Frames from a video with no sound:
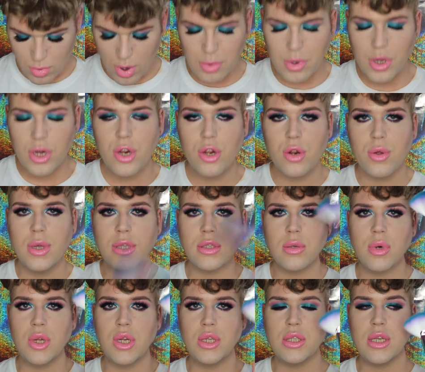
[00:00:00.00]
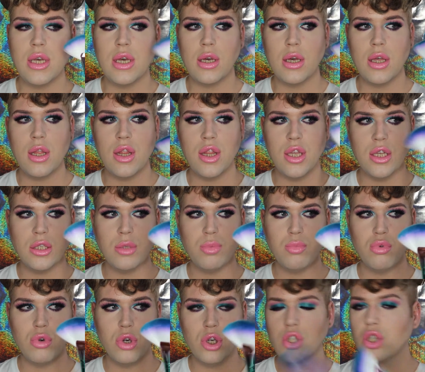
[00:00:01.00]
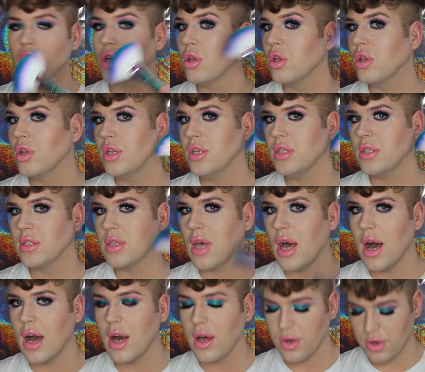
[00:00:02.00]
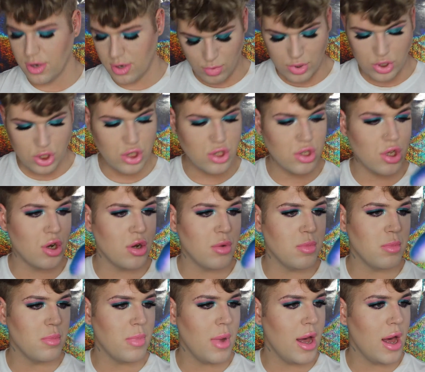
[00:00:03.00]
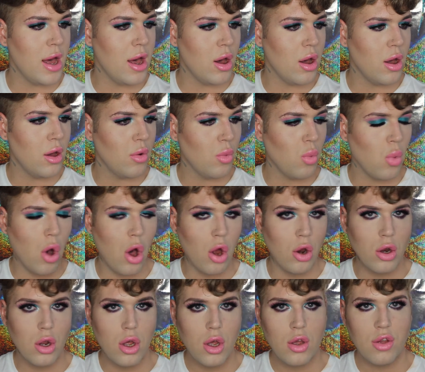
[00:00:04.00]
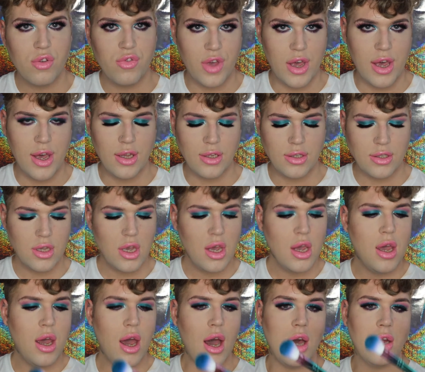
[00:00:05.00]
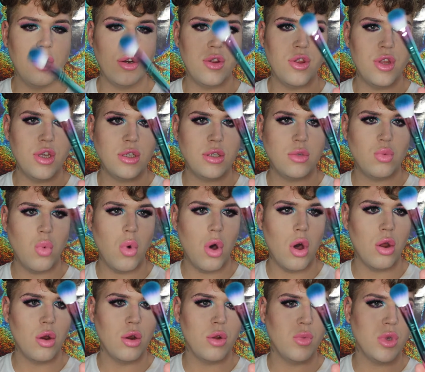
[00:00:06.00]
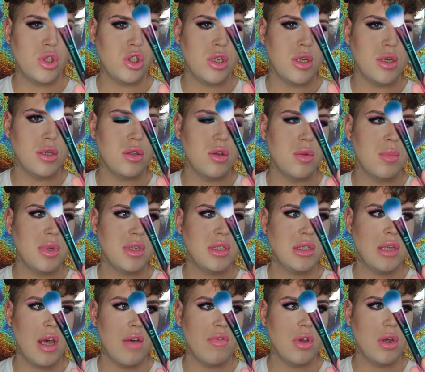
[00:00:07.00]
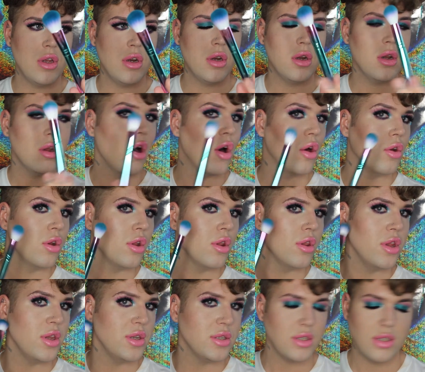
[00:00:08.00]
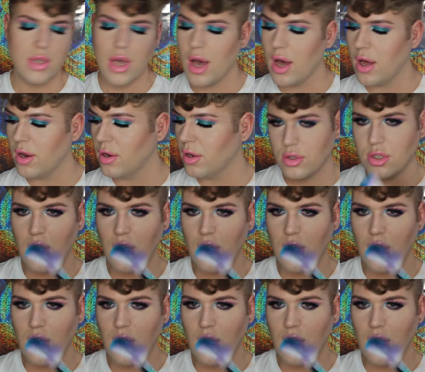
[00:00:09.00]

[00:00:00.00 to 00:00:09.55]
What I'm going to do is I'm going to take this brush on this side, which is the number 1 face, and this one which is number 7 on this side.